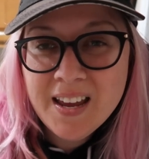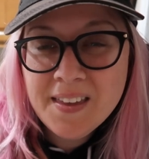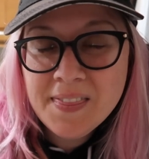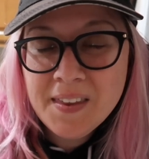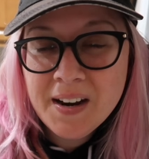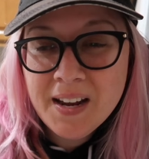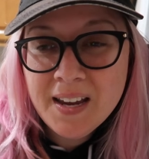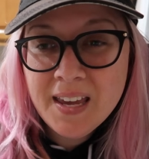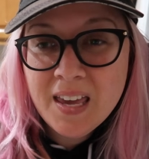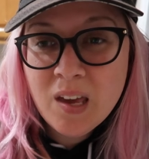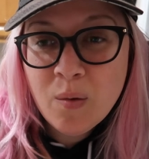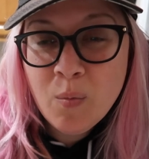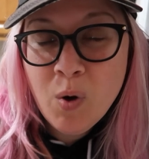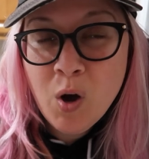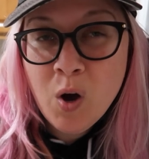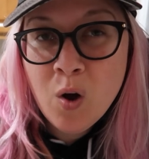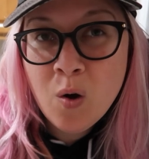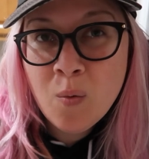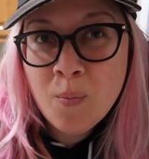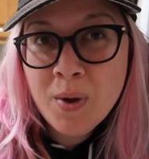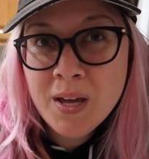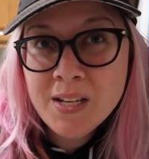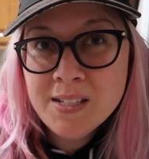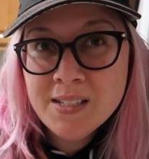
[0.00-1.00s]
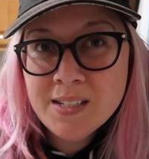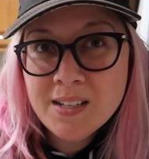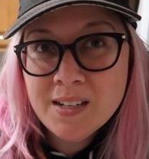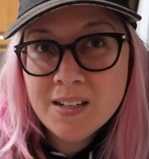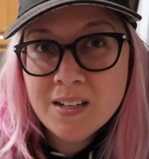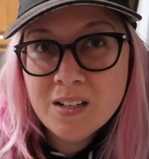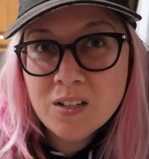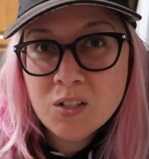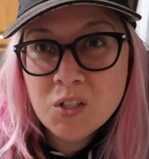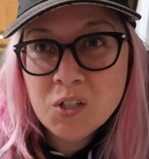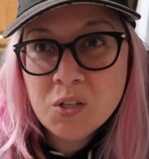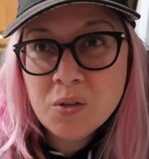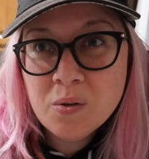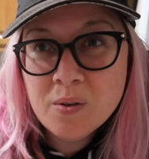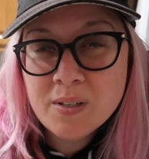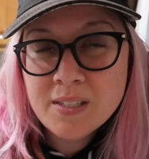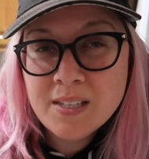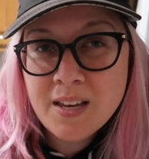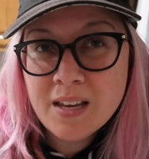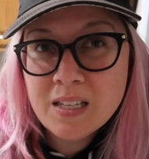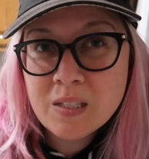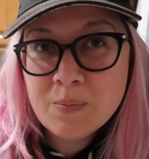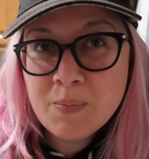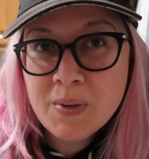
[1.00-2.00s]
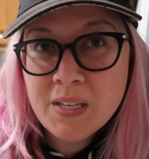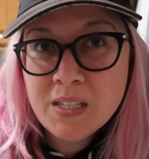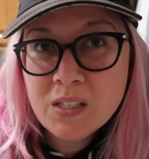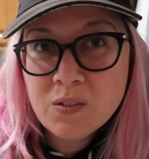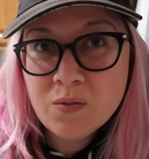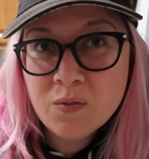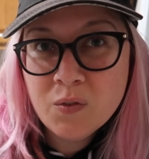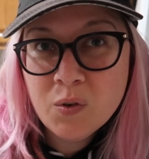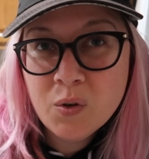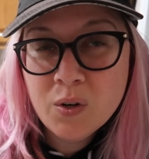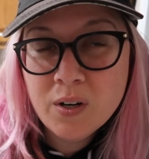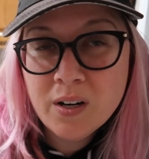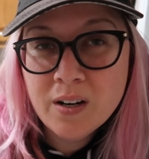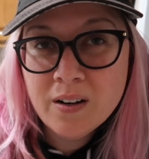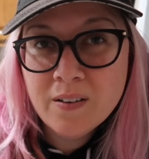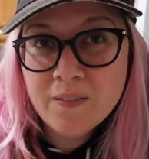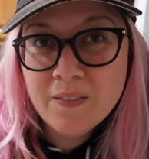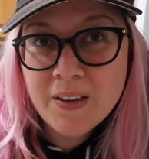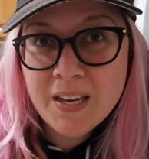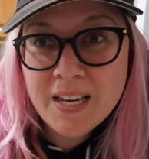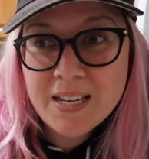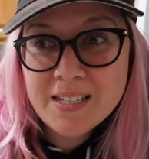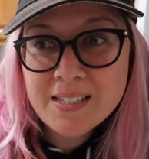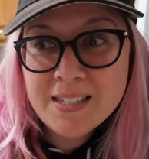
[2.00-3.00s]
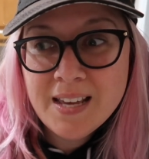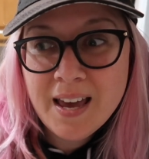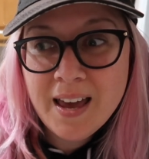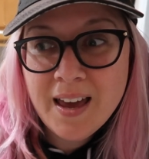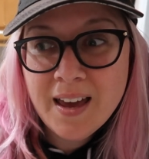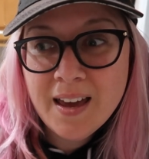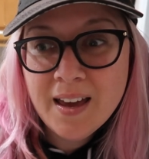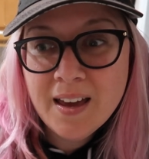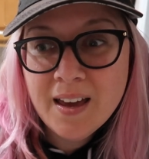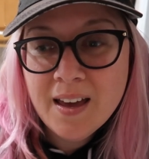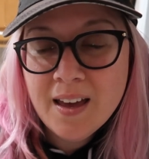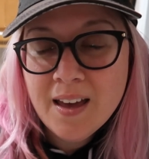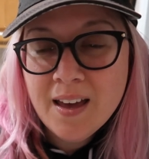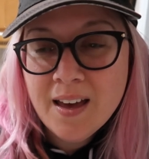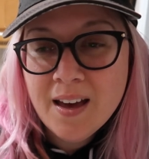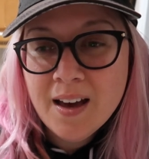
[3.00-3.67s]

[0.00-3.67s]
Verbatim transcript: and then I came home and did two assessments for VSA,